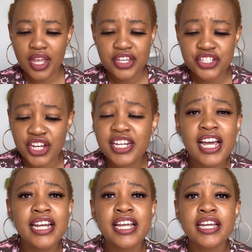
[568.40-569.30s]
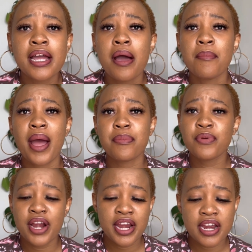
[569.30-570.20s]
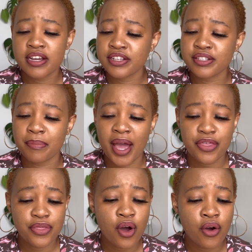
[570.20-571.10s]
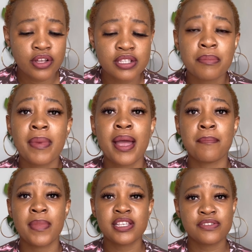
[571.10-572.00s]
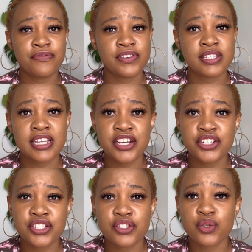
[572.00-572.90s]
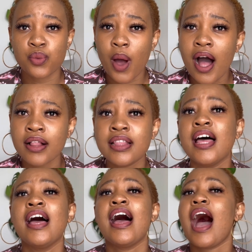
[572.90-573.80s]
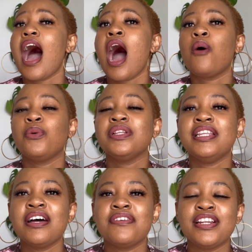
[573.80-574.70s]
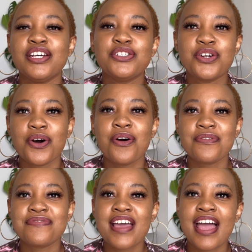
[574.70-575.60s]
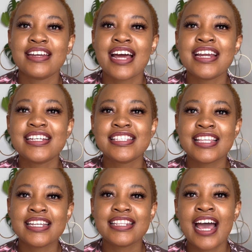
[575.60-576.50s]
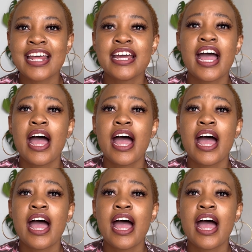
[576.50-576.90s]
journaling, my prayers, my thoughts, my manifestations as well. I will never let go of that. Understand that